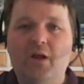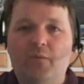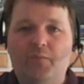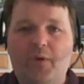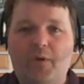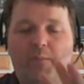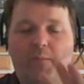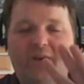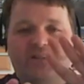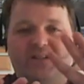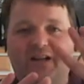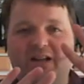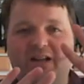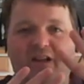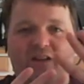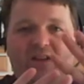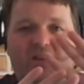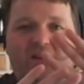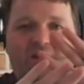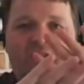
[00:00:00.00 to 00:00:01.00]

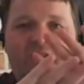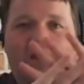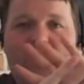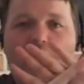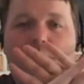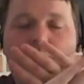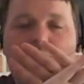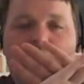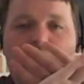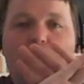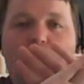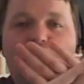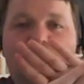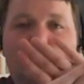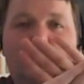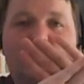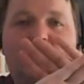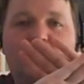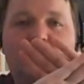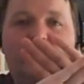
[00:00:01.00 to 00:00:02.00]
They come close
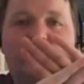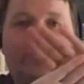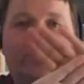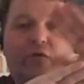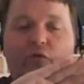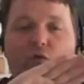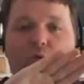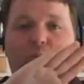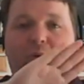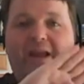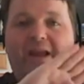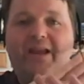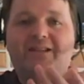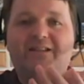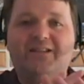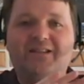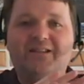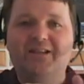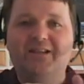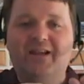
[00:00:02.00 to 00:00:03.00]
to each other through
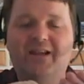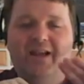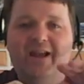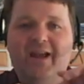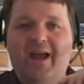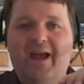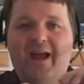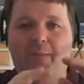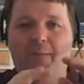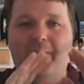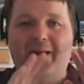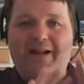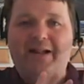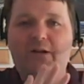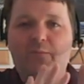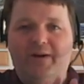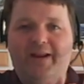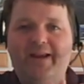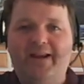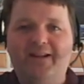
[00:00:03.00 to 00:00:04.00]
plates,
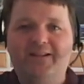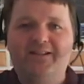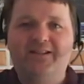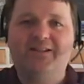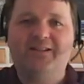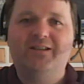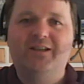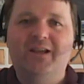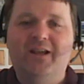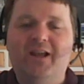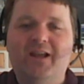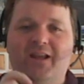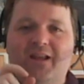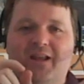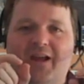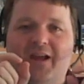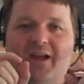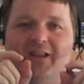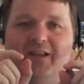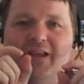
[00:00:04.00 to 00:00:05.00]
metal plates.
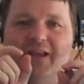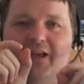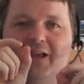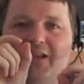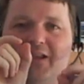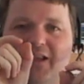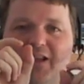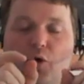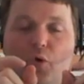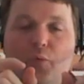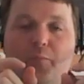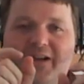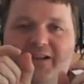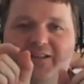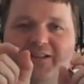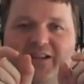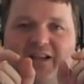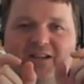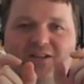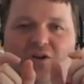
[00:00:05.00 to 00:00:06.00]
They don't mix
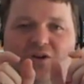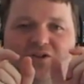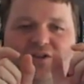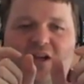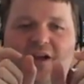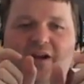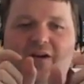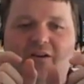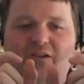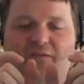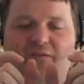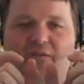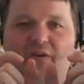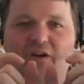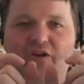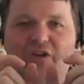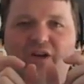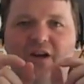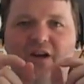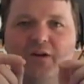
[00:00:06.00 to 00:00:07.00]
the exhaust air and the
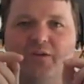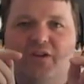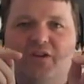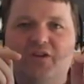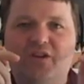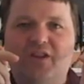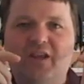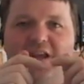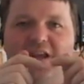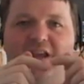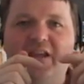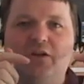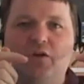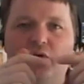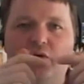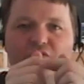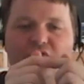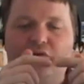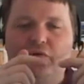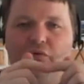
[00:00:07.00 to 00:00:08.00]
fresh air. The heat
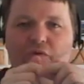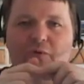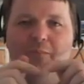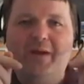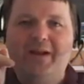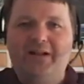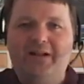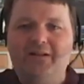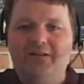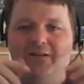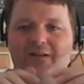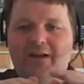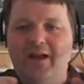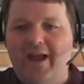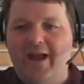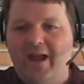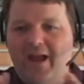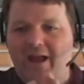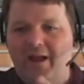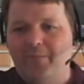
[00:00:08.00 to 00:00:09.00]
goes through the metal,
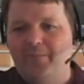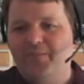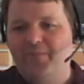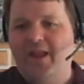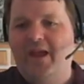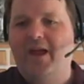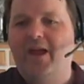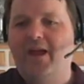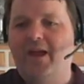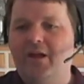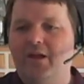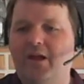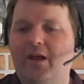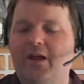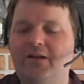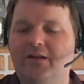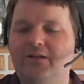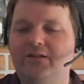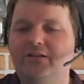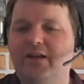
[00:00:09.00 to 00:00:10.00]

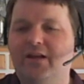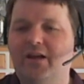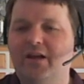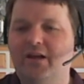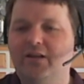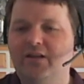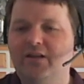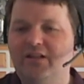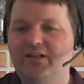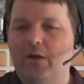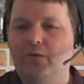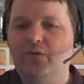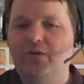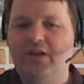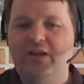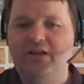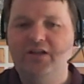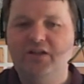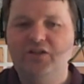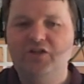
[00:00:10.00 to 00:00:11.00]
and that's how the
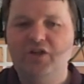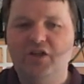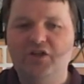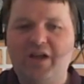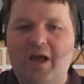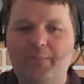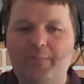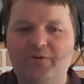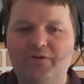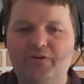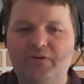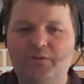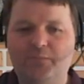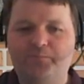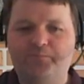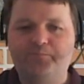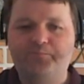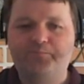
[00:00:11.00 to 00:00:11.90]
heat exchange happens.